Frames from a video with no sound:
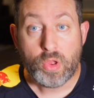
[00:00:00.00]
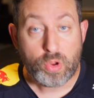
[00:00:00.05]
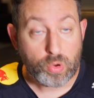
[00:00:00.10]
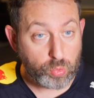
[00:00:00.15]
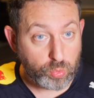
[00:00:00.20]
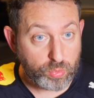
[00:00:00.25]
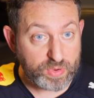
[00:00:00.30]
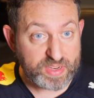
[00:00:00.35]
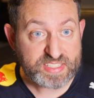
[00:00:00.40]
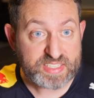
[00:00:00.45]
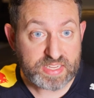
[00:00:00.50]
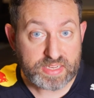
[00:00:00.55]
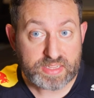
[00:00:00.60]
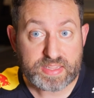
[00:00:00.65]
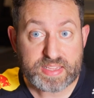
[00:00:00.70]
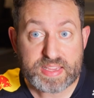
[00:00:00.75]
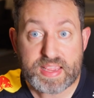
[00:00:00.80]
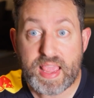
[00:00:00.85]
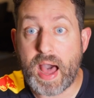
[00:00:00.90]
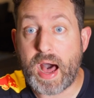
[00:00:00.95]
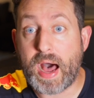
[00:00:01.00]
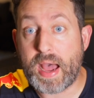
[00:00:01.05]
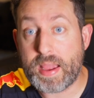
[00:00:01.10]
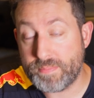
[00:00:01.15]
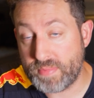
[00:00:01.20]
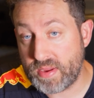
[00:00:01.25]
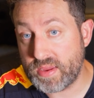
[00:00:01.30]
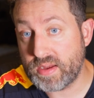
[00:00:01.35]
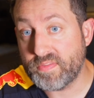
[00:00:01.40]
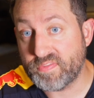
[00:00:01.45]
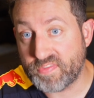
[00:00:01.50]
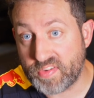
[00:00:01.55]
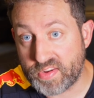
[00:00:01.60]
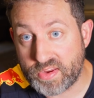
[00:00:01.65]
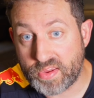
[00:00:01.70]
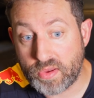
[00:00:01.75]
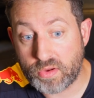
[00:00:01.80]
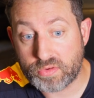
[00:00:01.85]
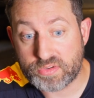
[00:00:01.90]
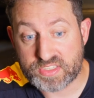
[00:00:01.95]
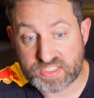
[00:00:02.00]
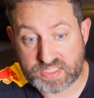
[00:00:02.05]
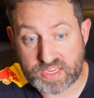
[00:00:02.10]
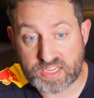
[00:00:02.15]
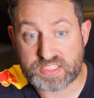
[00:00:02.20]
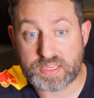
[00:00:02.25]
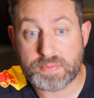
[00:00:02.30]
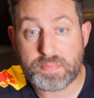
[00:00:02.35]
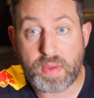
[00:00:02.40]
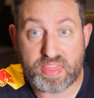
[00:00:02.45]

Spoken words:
Recently, I made a video discussing